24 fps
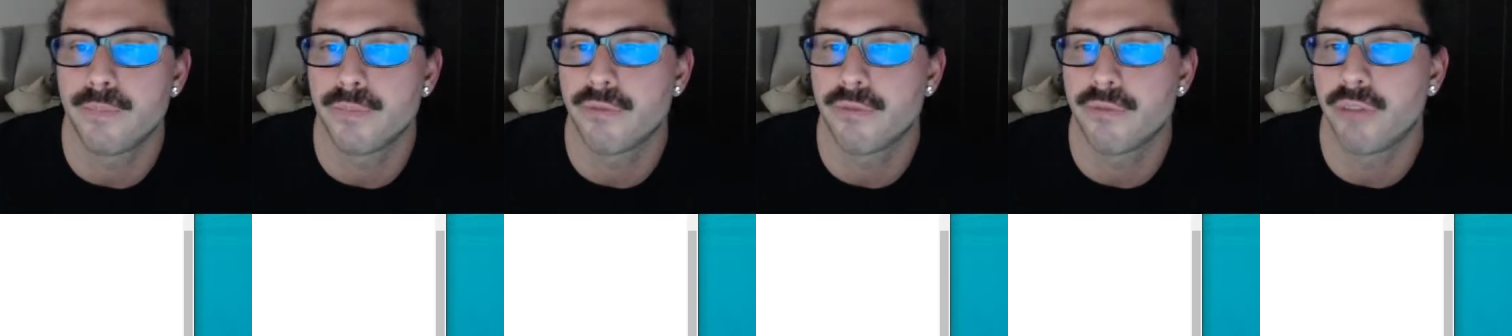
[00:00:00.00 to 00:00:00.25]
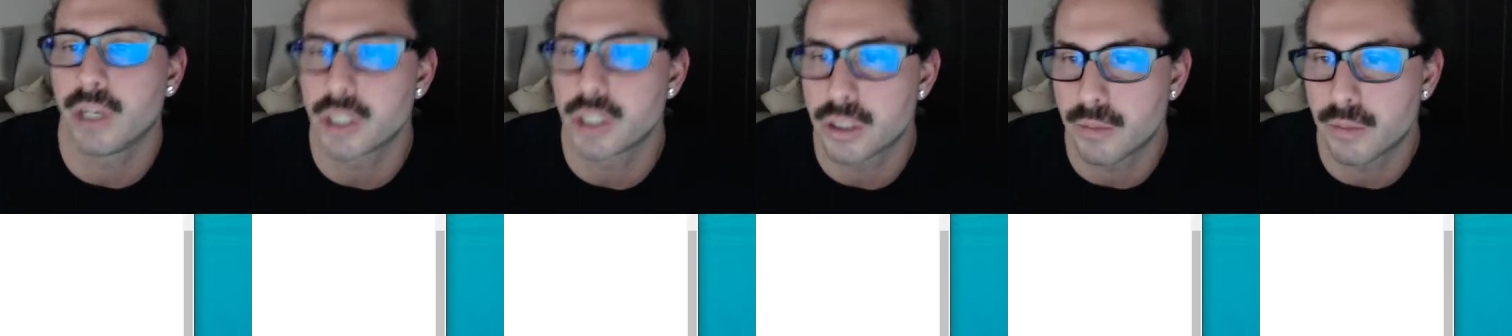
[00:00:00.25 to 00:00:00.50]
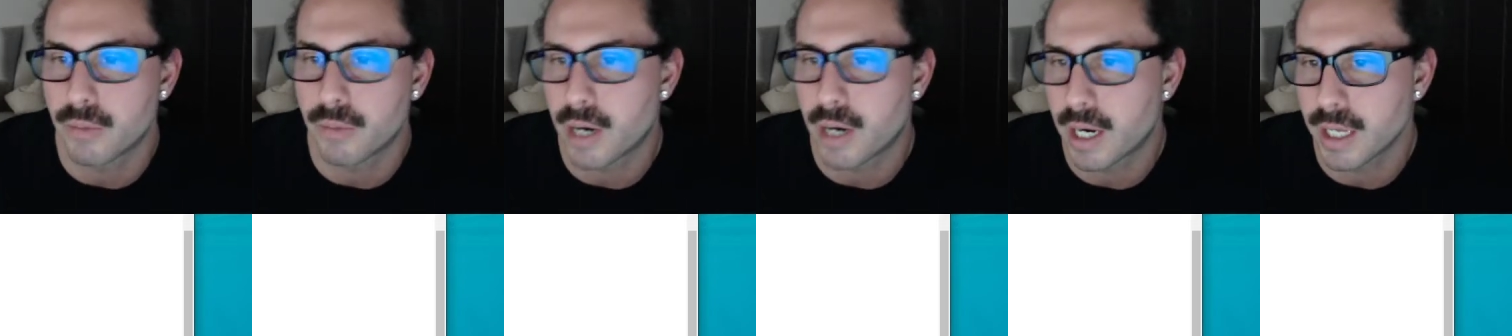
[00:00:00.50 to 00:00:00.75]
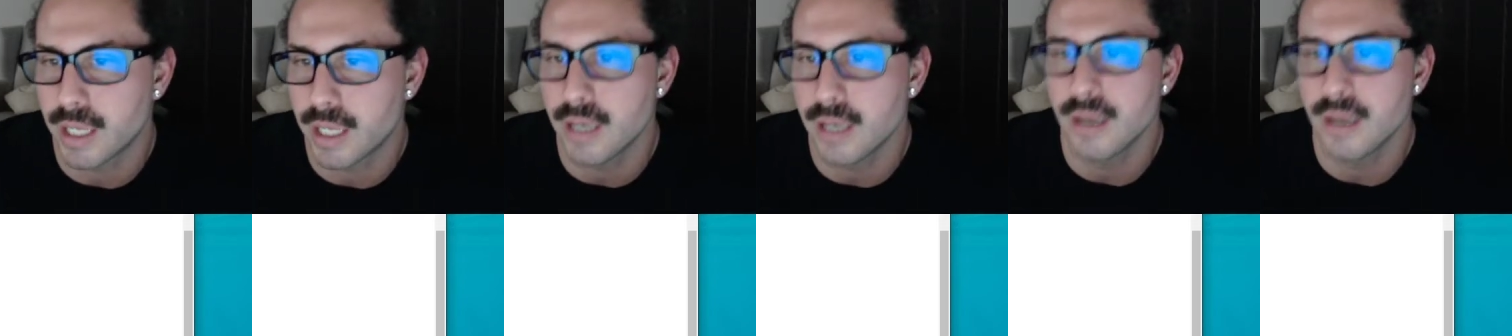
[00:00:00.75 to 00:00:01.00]
flush the
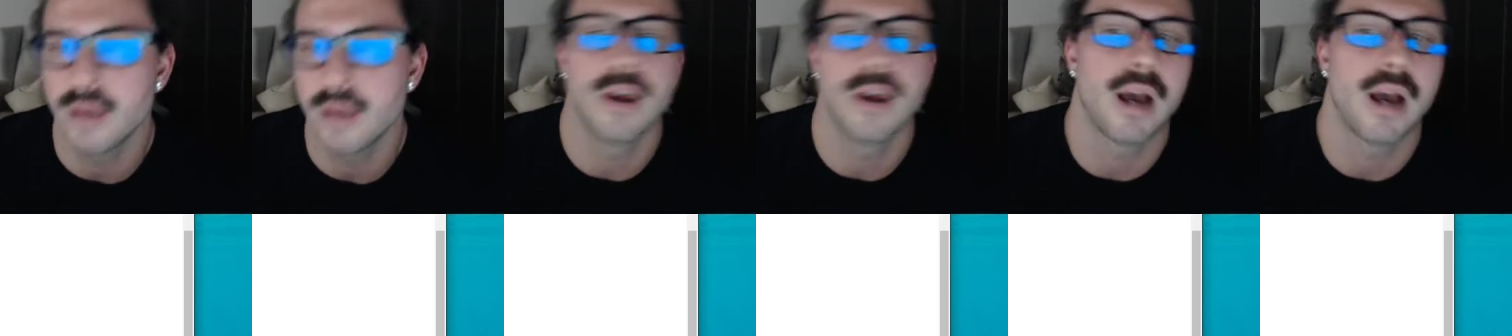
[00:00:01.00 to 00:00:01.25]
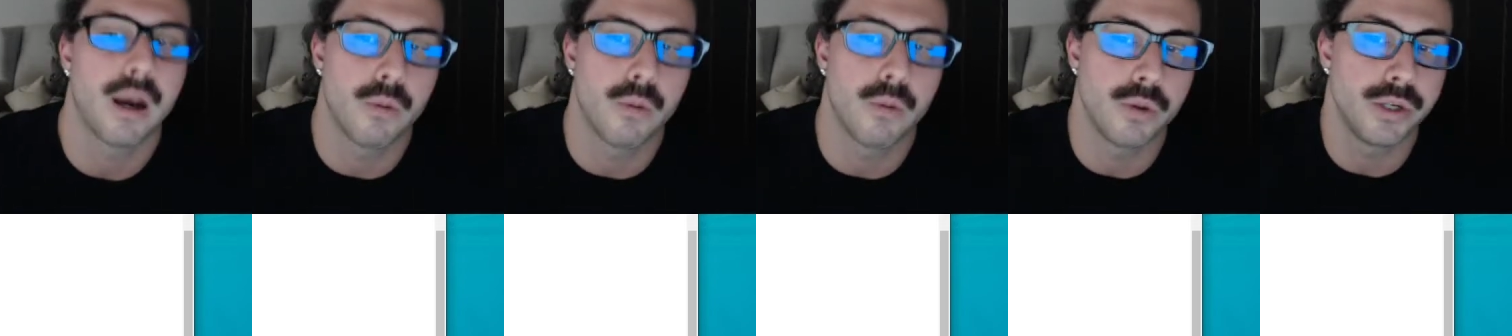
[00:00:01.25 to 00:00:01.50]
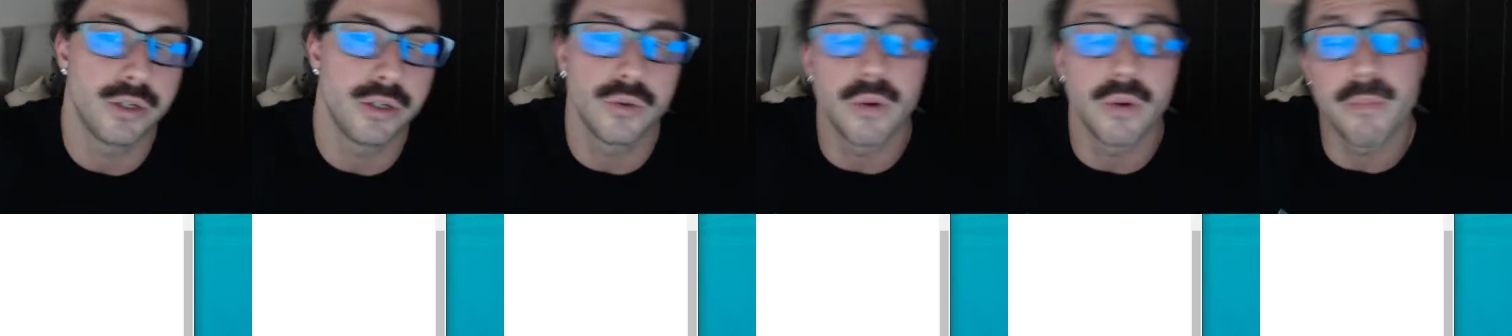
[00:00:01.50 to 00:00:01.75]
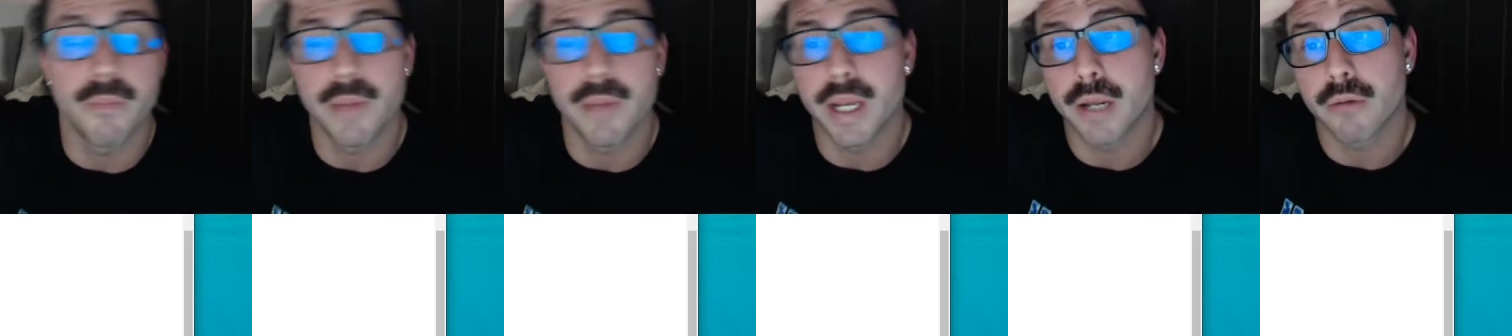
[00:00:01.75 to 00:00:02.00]
body, I would do a
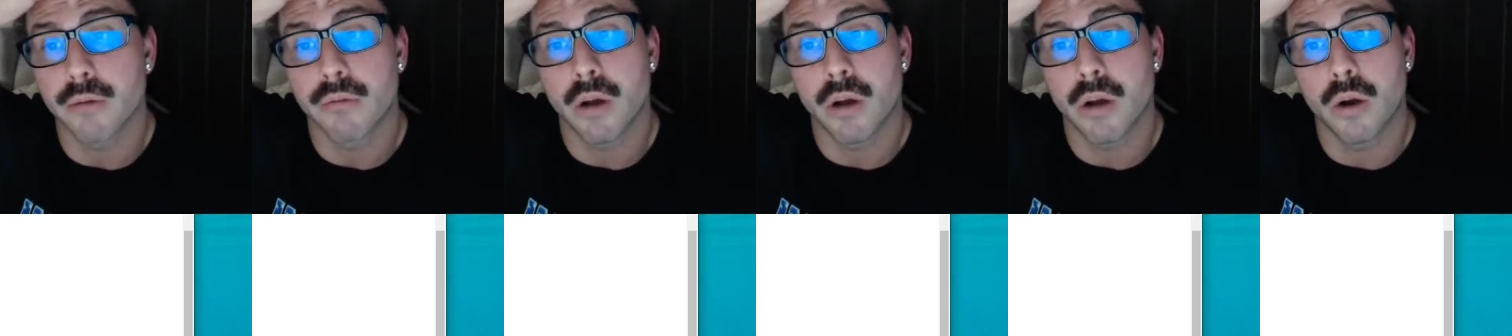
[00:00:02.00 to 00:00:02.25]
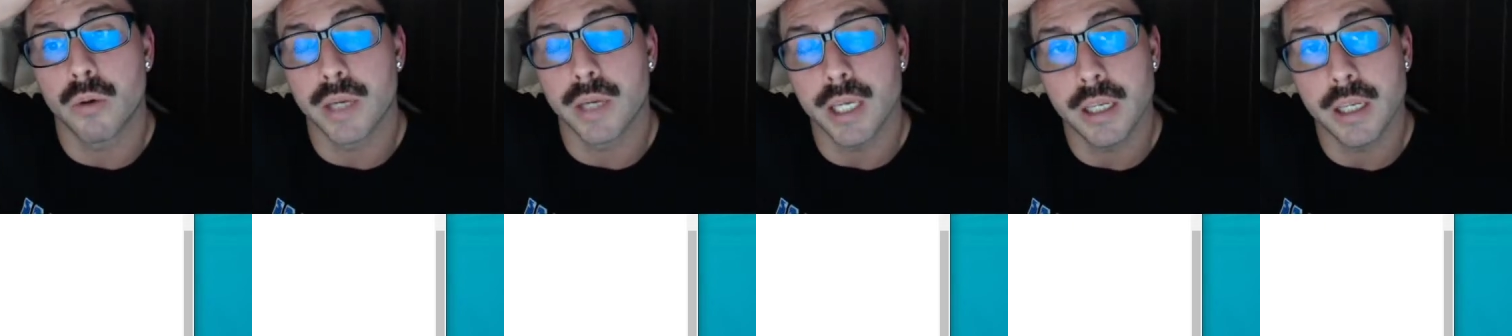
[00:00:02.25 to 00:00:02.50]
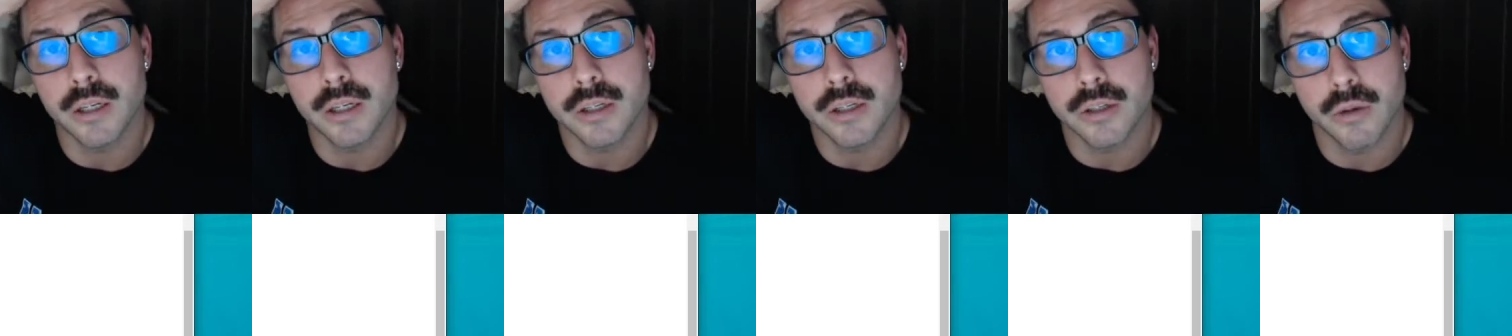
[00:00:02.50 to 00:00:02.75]
minute row each.